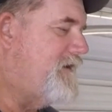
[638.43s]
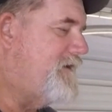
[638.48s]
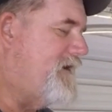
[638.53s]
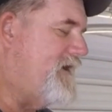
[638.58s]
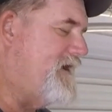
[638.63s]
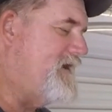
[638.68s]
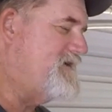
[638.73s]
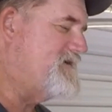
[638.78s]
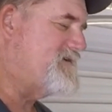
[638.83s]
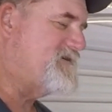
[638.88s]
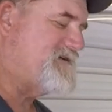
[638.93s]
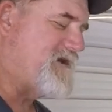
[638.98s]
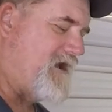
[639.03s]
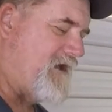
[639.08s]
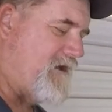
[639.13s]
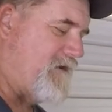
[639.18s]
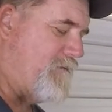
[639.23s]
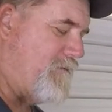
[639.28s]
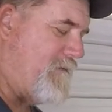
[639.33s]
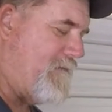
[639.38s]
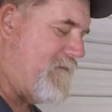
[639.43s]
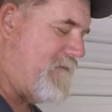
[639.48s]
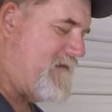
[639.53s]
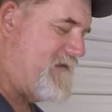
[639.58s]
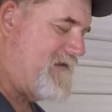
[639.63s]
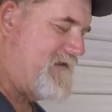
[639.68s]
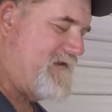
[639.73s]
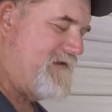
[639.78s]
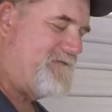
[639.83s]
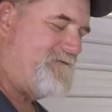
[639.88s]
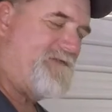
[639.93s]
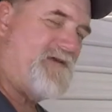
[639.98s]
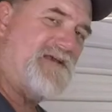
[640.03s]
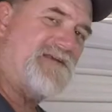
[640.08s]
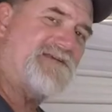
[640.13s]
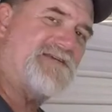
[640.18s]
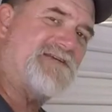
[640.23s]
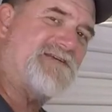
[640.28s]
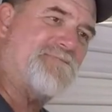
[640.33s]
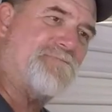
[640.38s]
All right, so
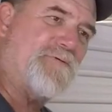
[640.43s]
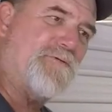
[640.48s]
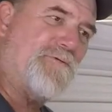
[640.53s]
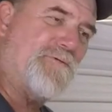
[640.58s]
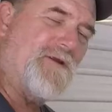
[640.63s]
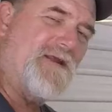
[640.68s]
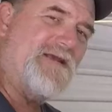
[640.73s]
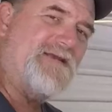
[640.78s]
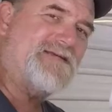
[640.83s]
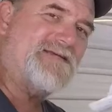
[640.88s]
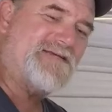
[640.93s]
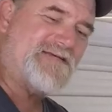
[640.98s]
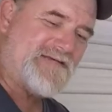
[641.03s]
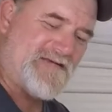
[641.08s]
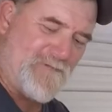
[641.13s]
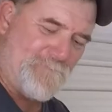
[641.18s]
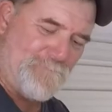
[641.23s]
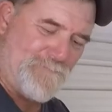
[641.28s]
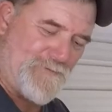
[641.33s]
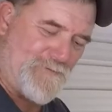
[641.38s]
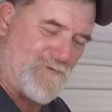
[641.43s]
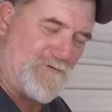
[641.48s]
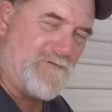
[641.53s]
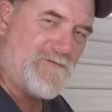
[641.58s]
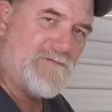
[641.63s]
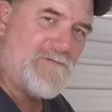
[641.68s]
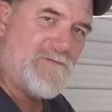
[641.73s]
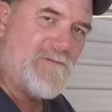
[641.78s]
this is pretty simple,